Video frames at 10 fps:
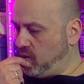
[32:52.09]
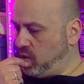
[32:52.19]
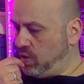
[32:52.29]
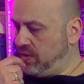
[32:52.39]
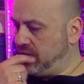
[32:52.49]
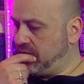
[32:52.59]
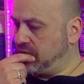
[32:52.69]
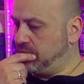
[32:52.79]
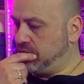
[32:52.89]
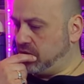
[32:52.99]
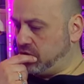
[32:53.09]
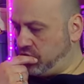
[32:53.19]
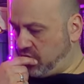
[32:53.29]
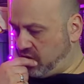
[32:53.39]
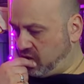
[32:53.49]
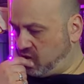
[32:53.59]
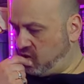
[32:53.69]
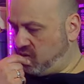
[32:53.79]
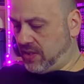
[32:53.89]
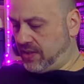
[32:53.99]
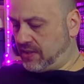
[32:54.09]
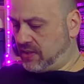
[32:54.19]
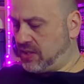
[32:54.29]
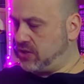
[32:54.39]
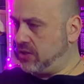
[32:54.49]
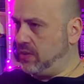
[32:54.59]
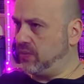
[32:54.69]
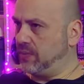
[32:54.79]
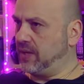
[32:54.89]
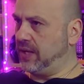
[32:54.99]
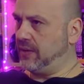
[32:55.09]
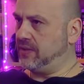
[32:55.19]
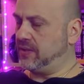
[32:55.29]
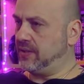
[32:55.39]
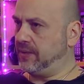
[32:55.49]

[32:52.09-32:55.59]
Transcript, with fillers: who then takes them to the church. Because there's two of them get out, isn't